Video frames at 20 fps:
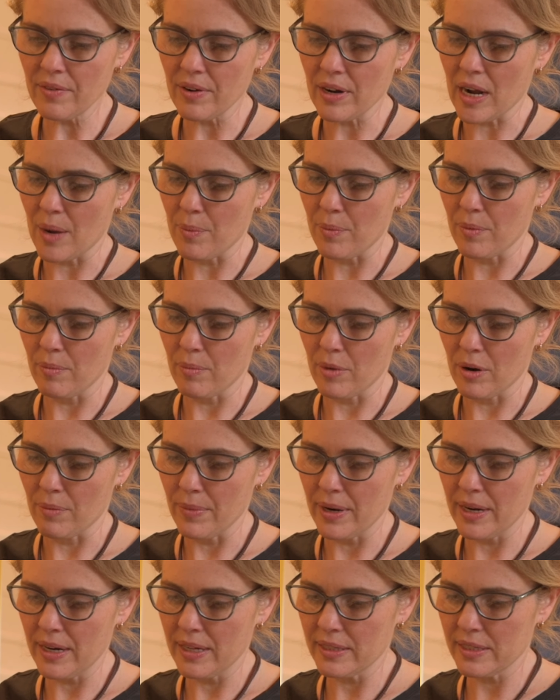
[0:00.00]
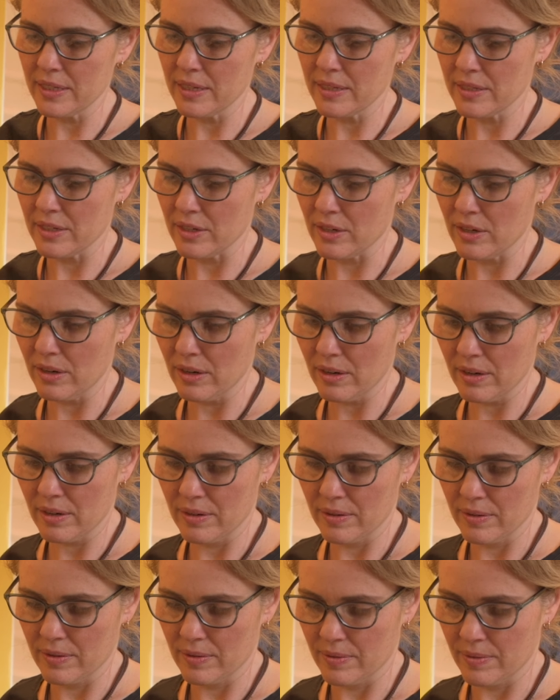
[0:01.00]
And give it a couple more minutes to
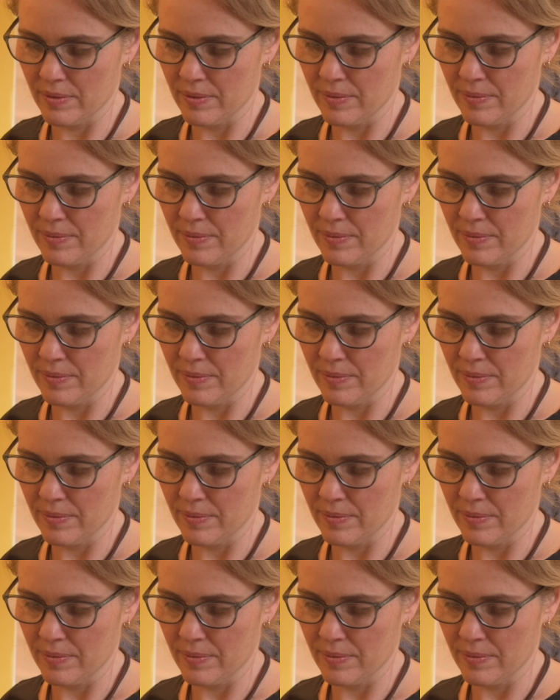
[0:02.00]
cook.